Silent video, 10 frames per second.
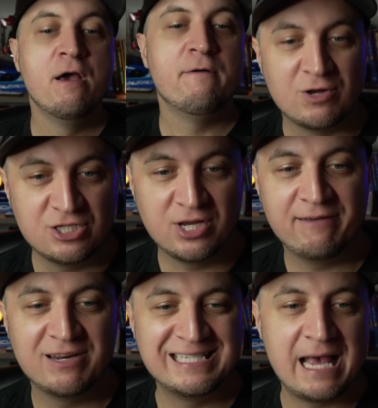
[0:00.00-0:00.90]
Russell
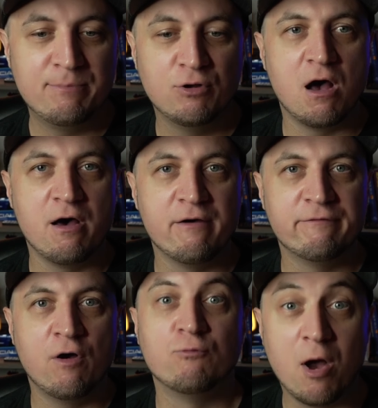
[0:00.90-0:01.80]
gave an example
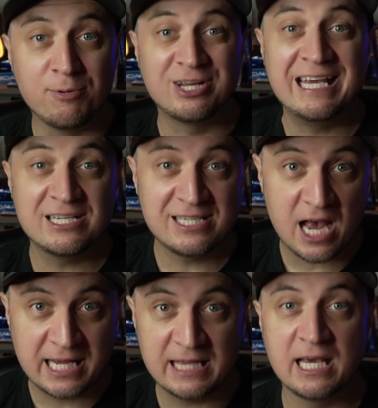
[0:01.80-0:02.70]
of Robert
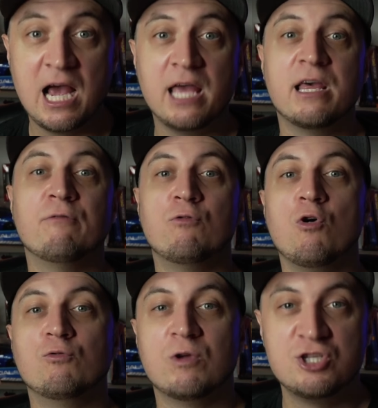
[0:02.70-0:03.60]
Kiyosaki, the guy that
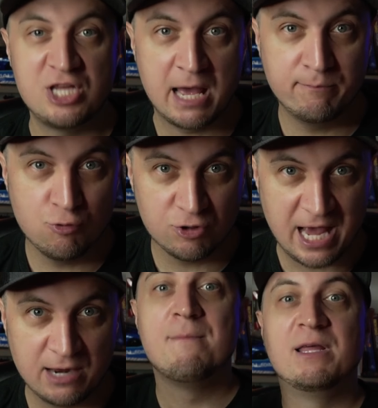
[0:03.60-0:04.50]
wrote Rich Dad, Poor
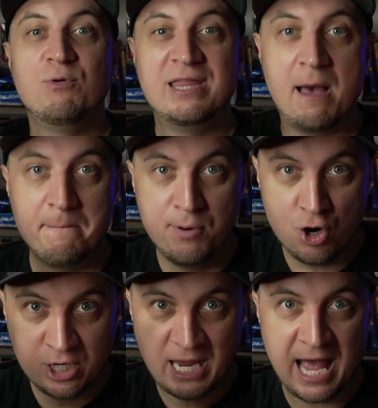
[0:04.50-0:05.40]
Dad. By the way, that
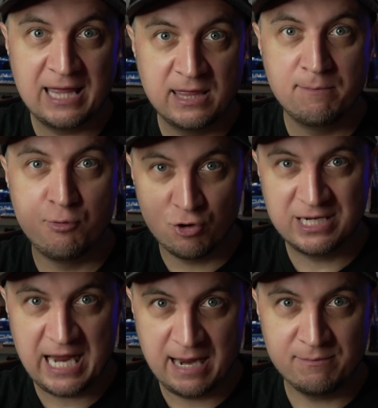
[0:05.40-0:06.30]
book and the
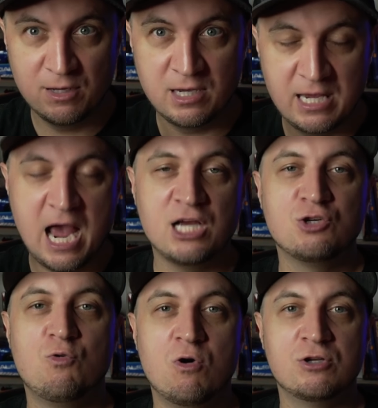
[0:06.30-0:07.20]
board game, the Cash
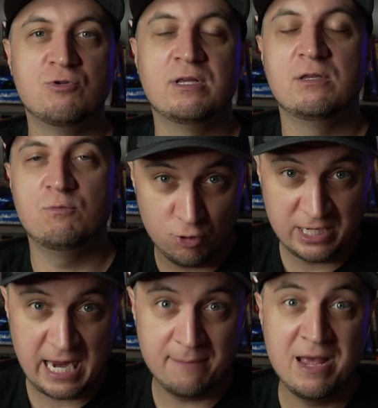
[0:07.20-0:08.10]
Quadrant
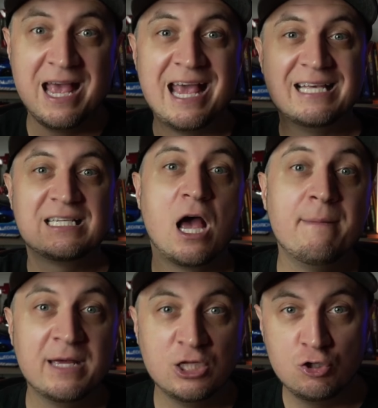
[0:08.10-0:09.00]
board game, is
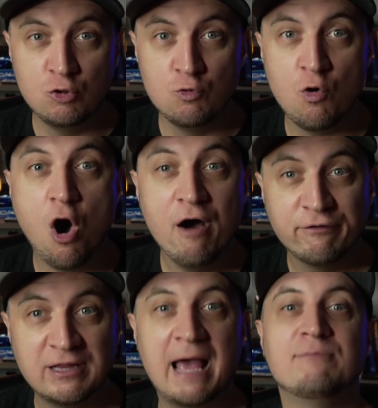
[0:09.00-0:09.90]
coming to
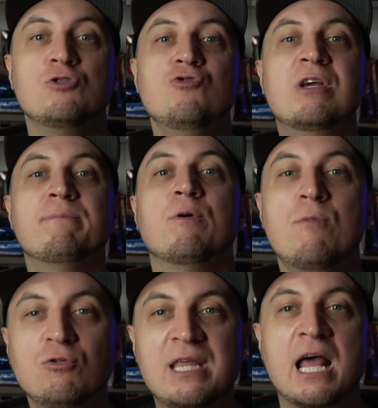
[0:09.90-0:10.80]
OfferLab, so you can
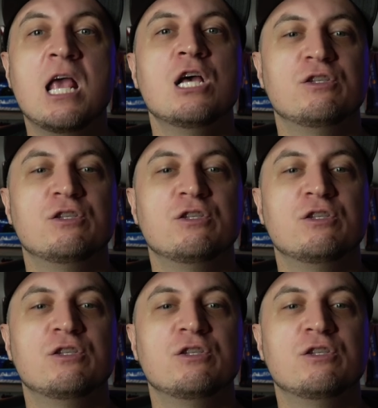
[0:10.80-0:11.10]
promote that.